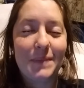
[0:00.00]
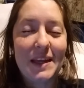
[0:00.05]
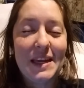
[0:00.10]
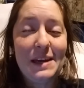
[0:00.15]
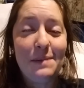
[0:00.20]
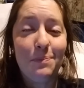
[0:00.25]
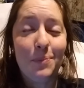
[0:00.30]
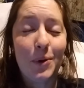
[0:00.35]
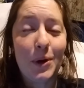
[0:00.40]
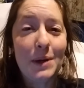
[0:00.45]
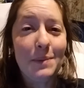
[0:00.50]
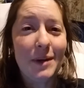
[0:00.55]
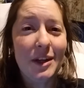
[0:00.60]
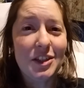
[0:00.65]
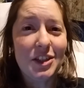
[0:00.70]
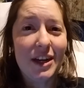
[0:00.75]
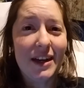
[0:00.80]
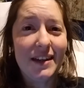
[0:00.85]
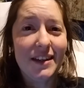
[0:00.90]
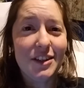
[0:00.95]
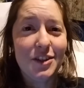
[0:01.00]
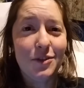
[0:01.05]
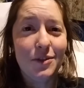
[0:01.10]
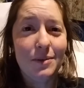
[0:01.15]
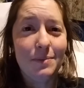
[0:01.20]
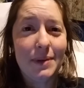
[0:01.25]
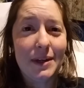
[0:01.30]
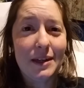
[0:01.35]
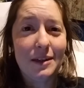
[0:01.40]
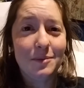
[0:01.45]
He pretty much had to do
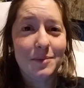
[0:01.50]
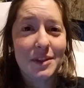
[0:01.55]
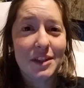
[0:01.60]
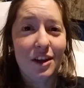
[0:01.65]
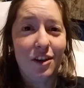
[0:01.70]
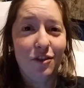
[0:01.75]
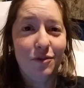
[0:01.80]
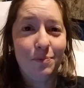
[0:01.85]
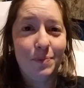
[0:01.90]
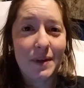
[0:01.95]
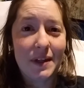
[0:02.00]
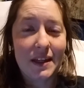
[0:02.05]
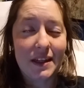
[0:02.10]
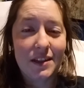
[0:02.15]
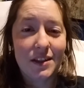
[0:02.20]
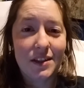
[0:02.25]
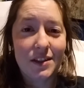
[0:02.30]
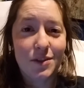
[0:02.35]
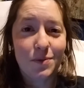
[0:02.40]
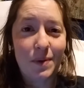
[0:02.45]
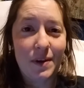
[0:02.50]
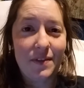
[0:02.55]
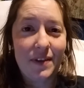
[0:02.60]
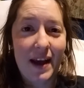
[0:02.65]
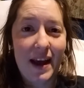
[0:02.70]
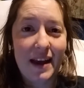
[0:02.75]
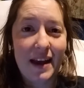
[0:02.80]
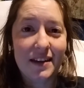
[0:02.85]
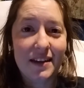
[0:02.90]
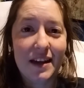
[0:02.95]
it by himself because we've
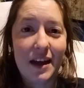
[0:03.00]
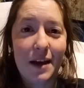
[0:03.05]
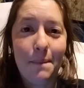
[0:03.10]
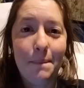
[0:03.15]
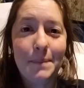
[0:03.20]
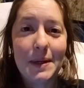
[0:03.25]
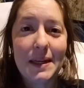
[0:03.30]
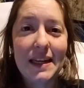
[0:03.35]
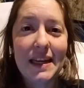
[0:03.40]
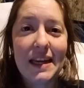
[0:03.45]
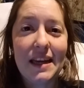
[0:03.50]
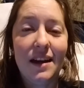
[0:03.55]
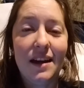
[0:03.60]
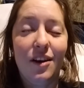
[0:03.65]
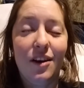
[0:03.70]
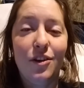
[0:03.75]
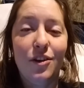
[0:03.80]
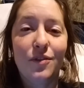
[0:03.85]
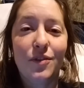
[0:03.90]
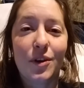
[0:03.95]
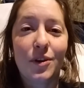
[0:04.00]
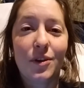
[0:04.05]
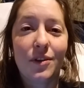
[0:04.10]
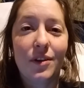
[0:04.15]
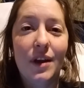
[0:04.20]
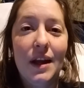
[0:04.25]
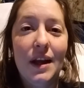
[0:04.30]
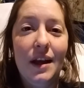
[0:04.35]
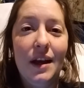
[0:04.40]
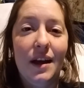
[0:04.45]
had company over,
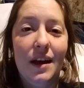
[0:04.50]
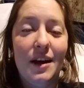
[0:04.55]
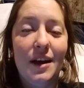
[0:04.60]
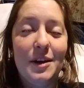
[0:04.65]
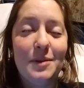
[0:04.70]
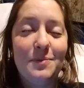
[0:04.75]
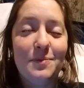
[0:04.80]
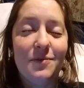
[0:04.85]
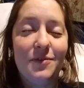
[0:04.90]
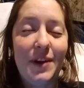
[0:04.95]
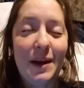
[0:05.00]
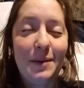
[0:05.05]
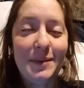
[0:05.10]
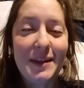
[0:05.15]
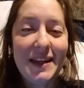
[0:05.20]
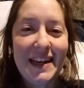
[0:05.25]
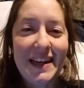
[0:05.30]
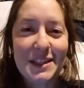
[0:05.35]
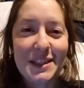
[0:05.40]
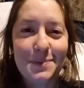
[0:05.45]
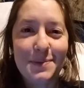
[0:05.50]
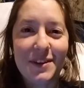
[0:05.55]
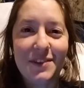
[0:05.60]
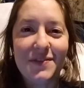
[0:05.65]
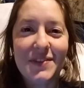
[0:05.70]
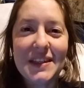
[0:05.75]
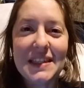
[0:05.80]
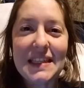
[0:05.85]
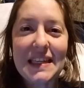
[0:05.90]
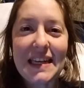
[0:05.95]
family has been
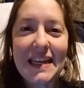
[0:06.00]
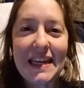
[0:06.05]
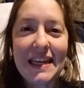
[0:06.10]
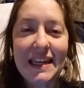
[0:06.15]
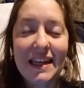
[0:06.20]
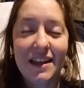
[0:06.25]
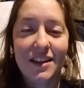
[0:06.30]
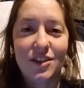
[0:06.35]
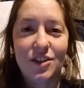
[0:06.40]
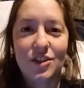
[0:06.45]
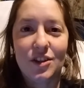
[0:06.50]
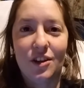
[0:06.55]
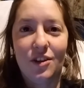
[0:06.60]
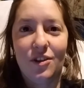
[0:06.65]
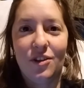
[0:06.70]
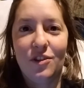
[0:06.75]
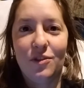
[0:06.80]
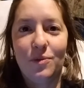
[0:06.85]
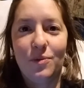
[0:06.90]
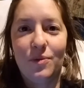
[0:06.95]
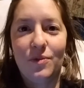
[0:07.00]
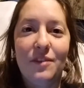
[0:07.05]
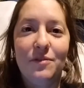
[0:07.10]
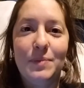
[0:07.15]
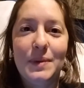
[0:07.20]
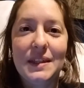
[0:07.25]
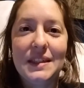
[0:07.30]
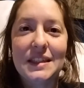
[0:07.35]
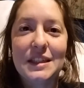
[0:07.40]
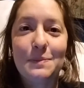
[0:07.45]
visiting, and so I've
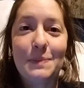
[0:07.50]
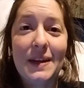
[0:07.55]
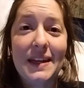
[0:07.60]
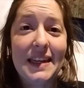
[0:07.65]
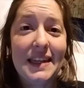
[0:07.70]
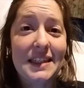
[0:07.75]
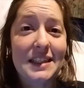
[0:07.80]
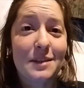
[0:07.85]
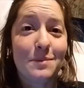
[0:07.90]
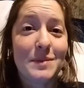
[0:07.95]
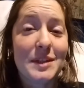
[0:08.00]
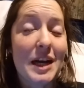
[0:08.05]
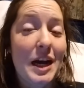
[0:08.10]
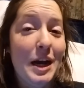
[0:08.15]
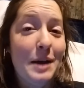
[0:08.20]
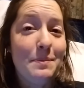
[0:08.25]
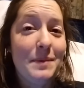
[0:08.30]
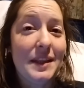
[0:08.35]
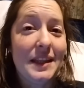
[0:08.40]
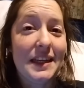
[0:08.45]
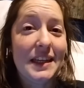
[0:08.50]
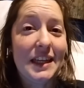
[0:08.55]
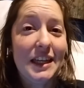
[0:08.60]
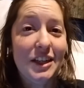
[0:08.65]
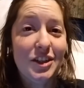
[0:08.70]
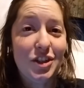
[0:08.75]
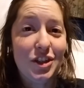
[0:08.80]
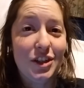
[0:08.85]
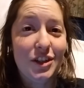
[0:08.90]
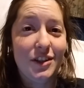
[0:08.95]
been spending some time in the
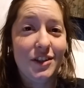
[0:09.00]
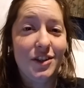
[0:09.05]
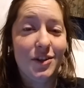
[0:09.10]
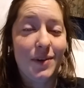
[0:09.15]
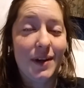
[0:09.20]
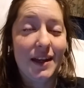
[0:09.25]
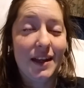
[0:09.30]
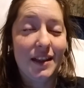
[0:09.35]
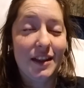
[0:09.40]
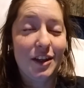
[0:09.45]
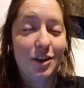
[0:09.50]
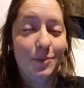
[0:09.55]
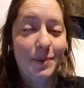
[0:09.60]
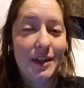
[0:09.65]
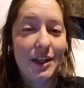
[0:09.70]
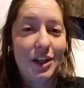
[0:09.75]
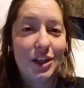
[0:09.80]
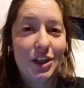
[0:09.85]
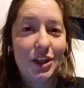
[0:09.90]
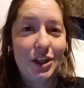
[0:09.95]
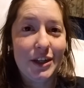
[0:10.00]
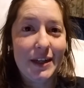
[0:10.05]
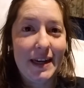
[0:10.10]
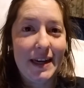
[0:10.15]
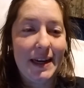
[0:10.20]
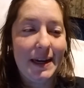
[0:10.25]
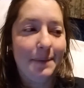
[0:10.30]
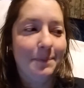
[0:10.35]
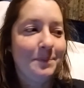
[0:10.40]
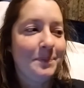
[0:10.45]
kitchen doing a little bit of
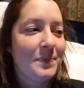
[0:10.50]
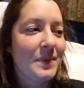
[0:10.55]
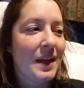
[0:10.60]
cooking.